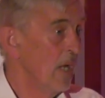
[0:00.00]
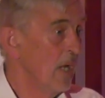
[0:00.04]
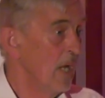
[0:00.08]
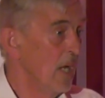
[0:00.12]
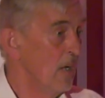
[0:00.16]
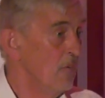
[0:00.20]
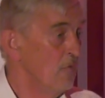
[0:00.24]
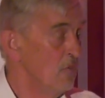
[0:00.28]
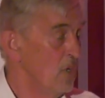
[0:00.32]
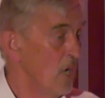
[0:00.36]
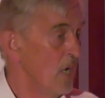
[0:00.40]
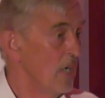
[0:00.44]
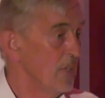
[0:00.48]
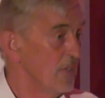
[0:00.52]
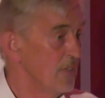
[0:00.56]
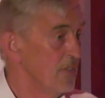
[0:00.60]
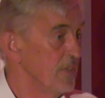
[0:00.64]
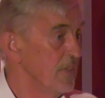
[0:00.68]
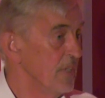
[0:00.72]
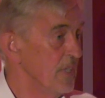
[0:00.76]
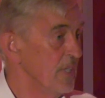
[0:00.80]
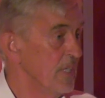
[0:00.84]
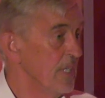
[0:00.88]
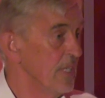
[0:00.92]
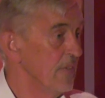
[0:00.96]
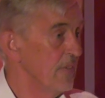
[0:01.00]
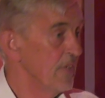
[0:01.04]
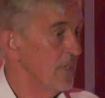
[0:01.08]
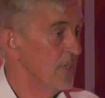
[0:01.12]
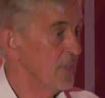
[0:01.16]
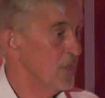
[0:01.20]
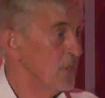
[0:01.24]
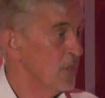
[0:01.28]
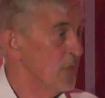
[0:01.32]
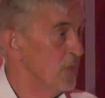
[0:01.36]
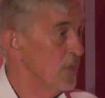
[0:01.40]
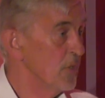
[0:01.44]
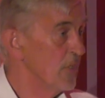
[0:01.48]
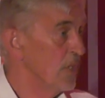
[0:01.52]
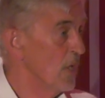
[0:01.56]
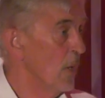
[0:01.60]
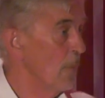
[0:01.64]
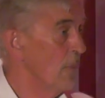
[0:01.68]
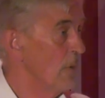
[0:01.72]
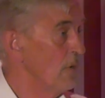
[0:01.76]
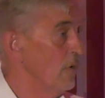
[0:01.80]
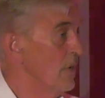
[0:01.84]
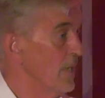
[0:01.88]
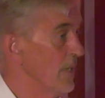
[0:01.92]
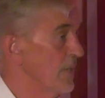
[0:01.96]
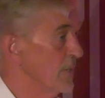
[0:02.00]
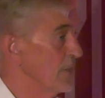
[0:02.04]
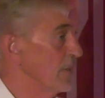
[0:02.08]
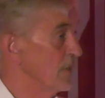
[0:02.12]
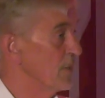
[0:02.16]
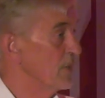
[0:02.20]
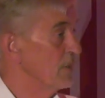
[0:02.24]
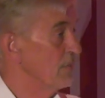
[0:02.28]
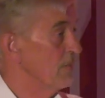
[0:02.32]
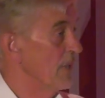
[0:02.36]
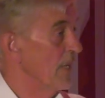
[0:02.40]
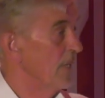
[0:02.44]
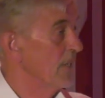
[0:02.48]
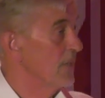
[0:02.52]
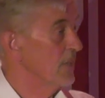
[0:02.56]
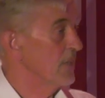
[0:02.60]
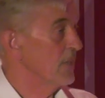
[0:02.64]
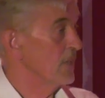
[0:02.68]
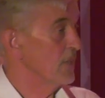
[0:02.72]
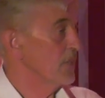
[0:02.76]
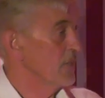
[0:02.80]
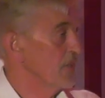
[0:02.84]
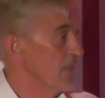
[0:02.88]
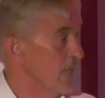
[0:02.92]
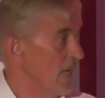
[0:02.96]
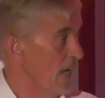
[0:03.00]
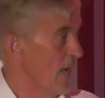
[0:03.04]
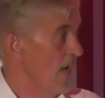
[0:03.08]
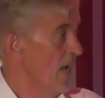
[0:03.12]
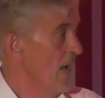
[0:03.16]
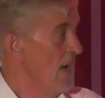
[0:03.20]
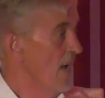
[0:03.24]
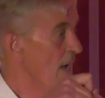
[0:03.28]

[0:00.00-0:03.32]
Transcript: And rather than leave it to the operations managers to